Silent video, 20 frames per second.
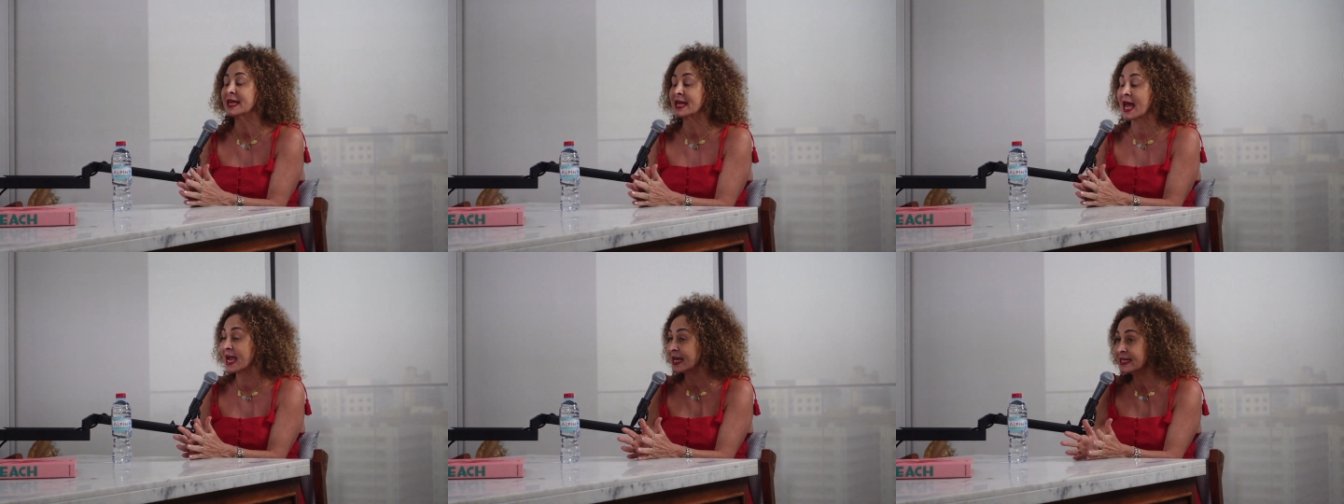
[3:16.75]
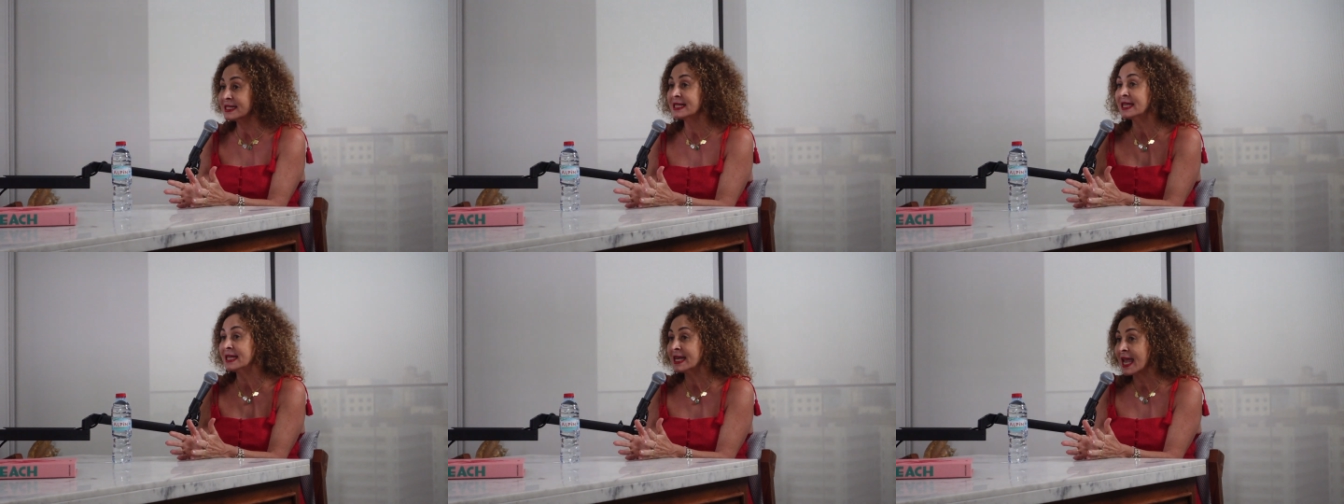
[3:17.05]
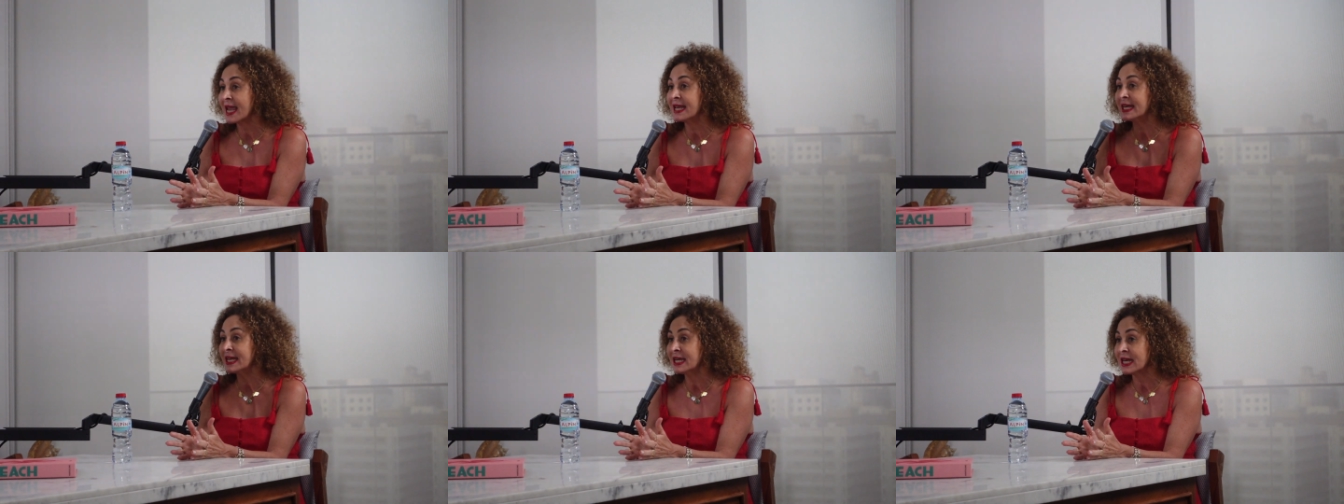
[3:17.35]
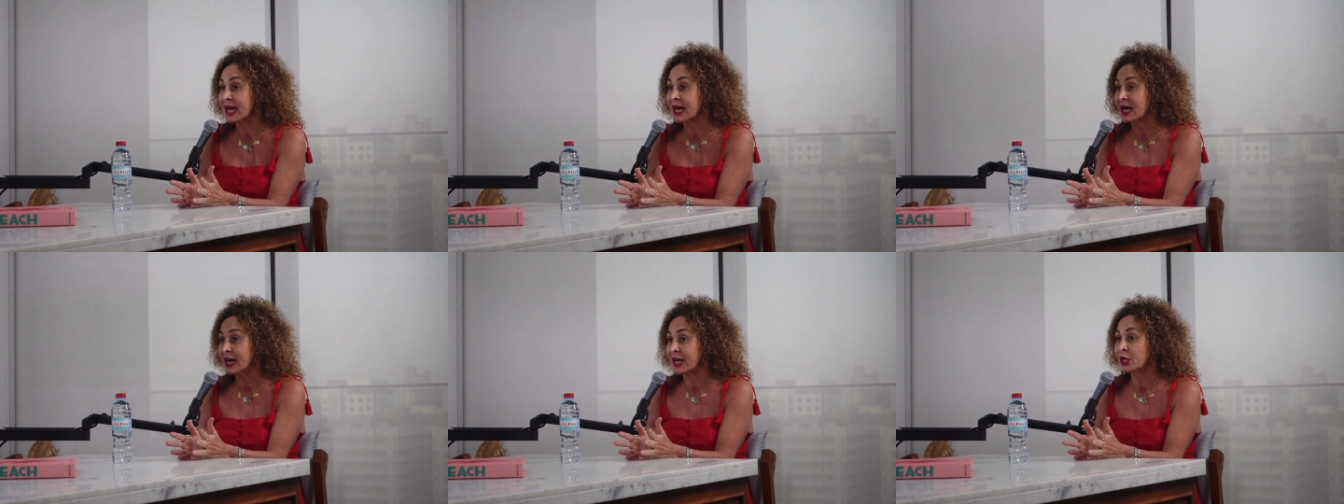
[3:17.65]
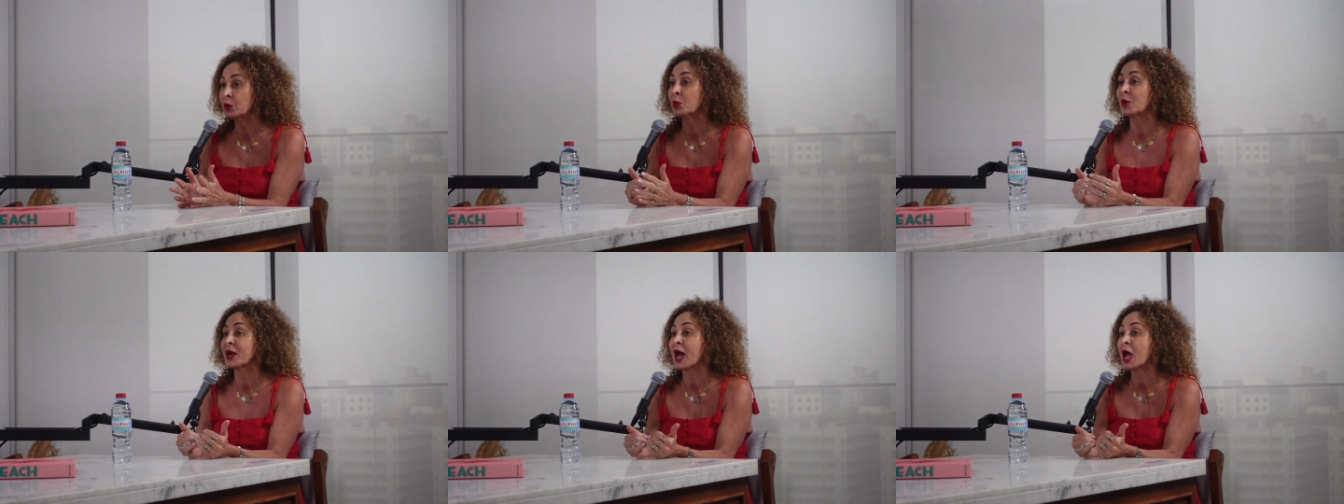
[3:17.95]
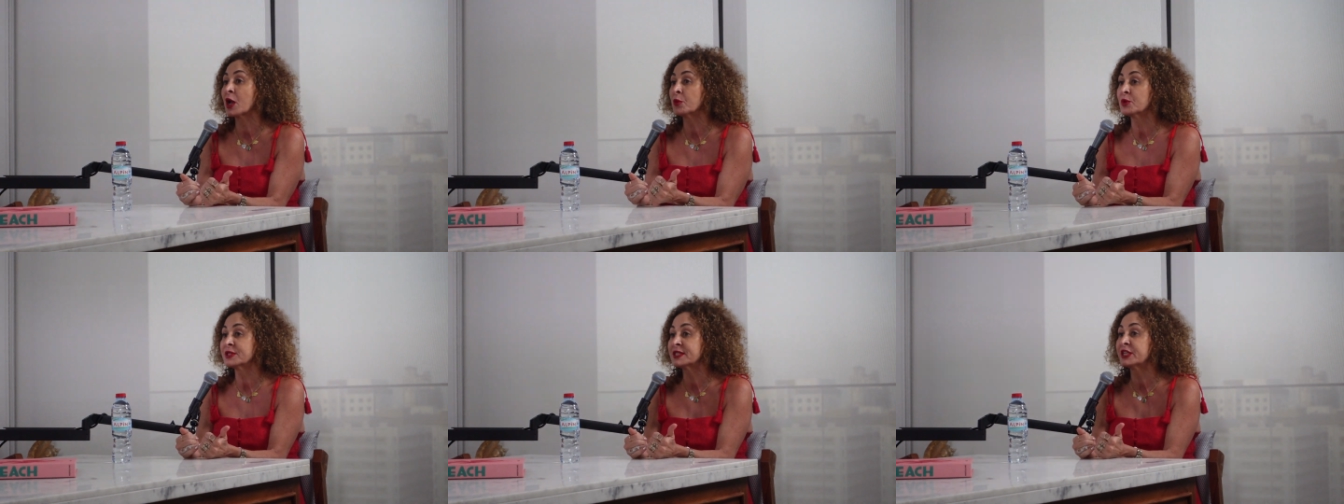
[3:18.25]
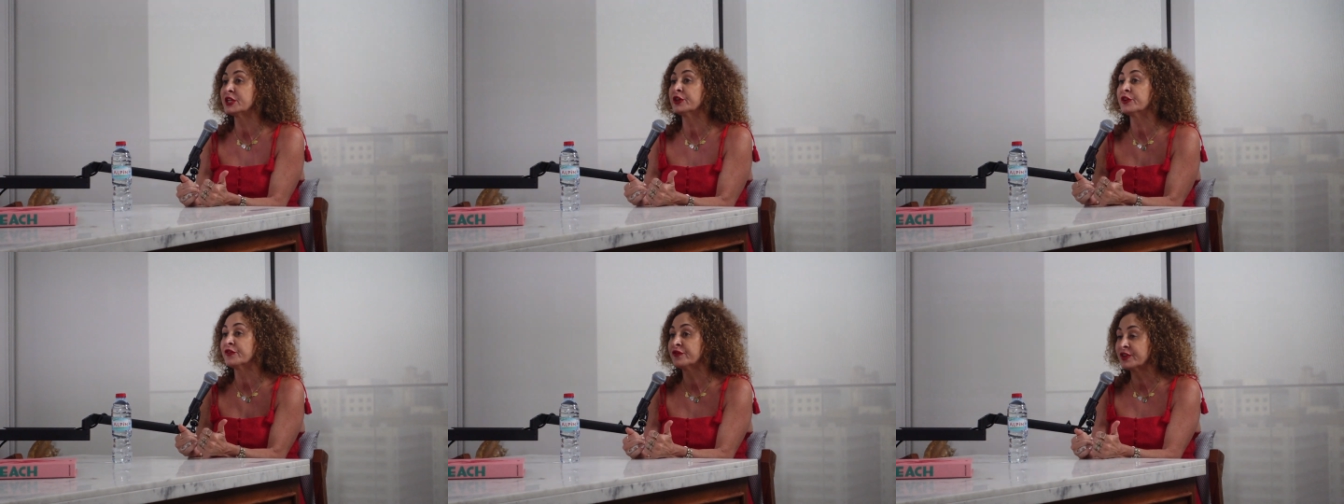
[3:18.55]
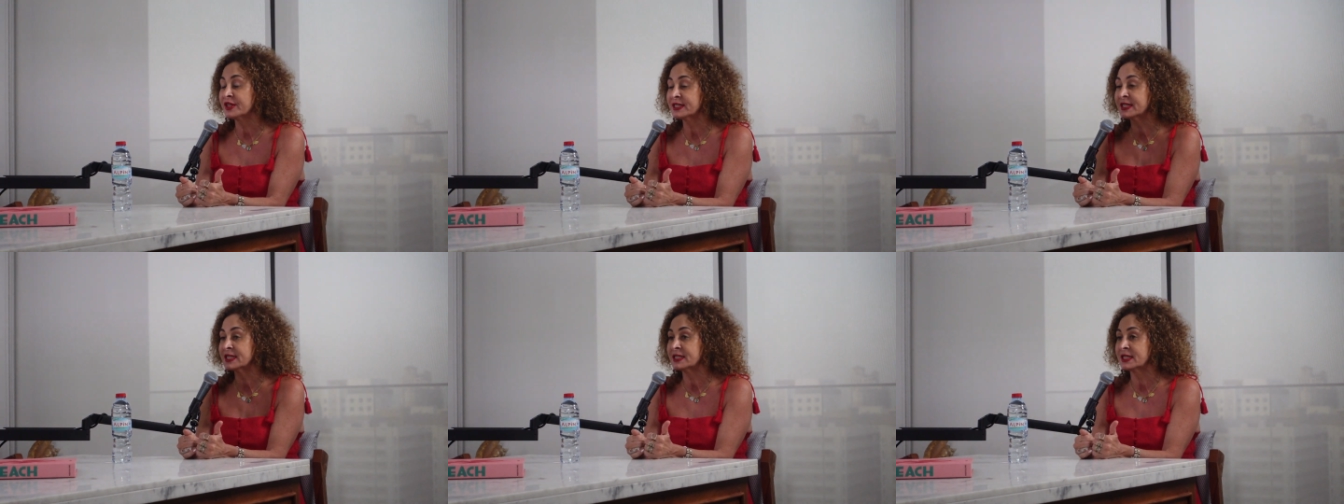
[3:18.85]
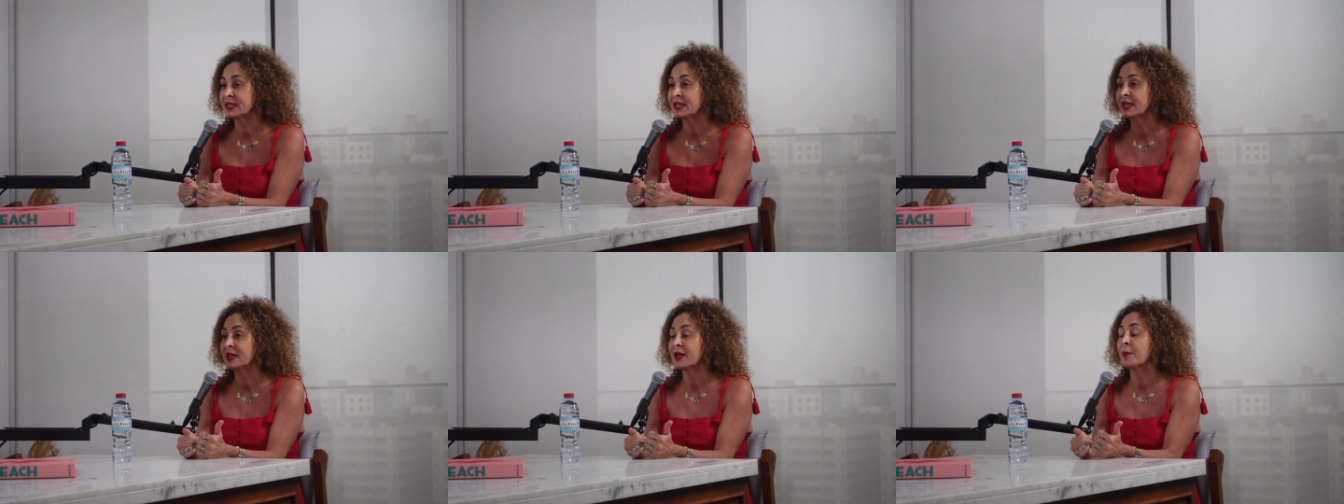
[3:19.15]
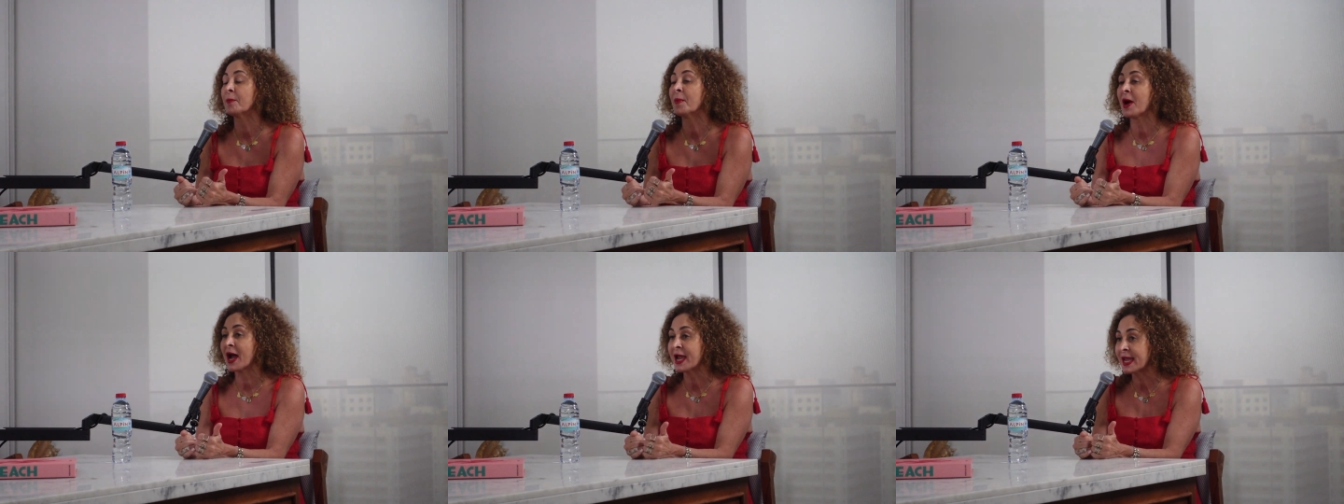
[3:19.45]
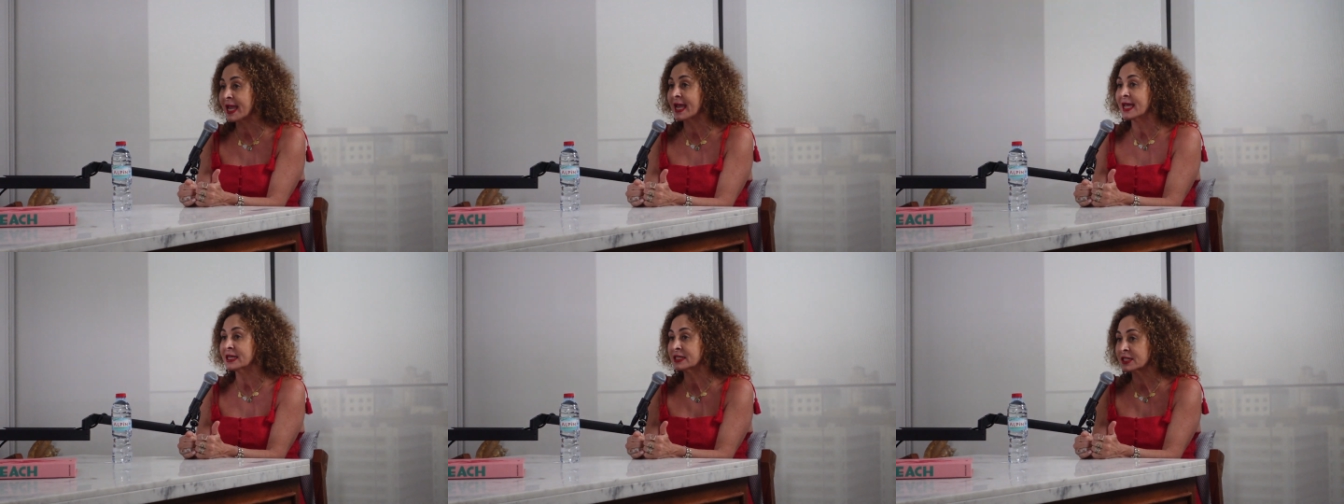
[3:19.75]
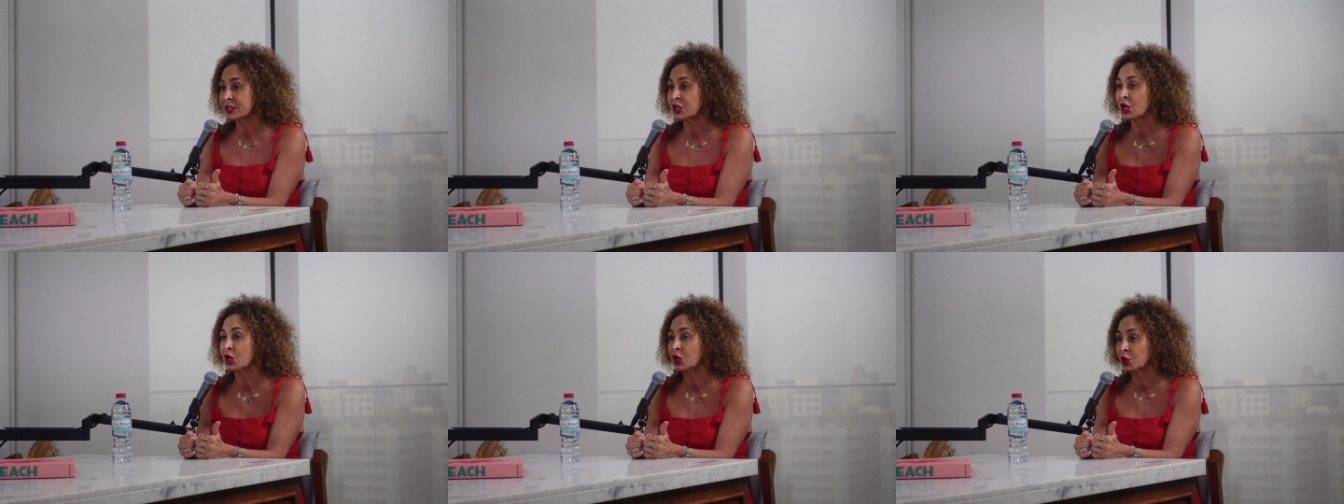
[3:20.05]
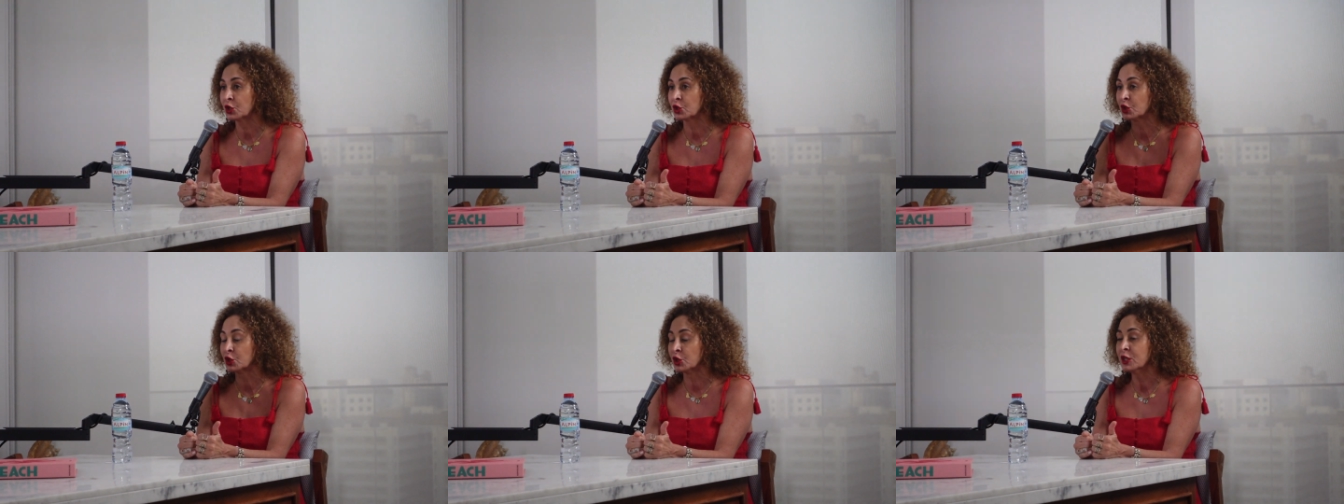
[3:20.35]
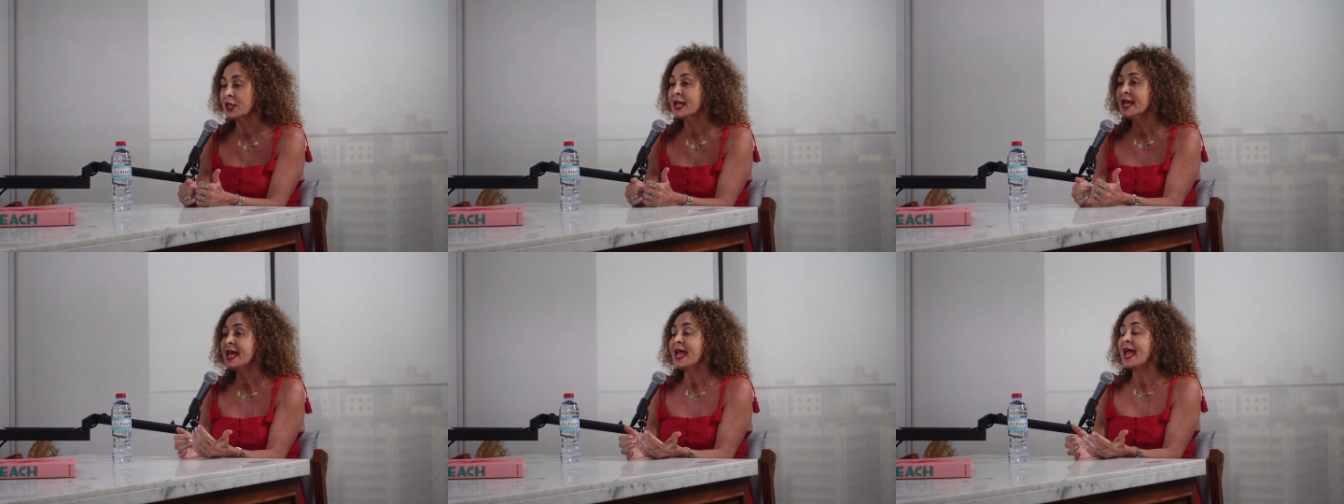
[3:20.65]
1989 when I was here visiting my aunt and uncle.